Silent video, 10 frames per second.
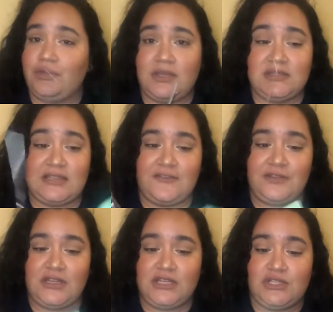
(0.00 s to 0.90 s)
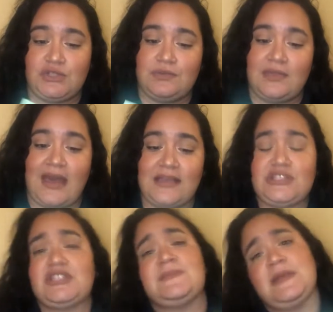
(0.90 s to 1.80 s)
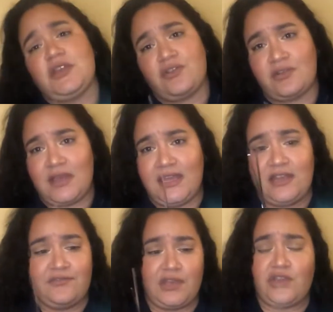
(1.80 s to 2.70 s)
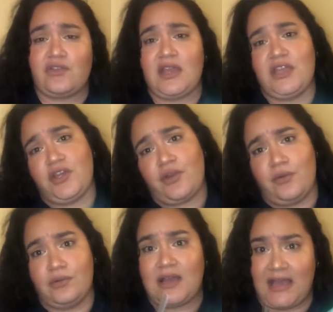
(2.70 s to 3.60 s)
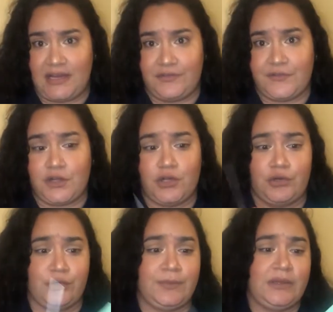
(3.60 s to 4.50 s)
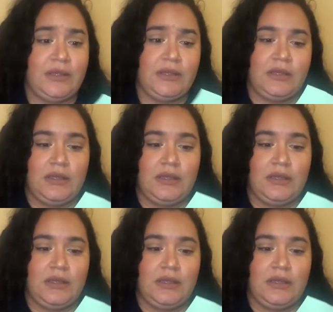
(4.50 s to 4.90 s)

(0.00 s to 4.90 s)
You can definitely do that. Just be creative and create your own kind of globe.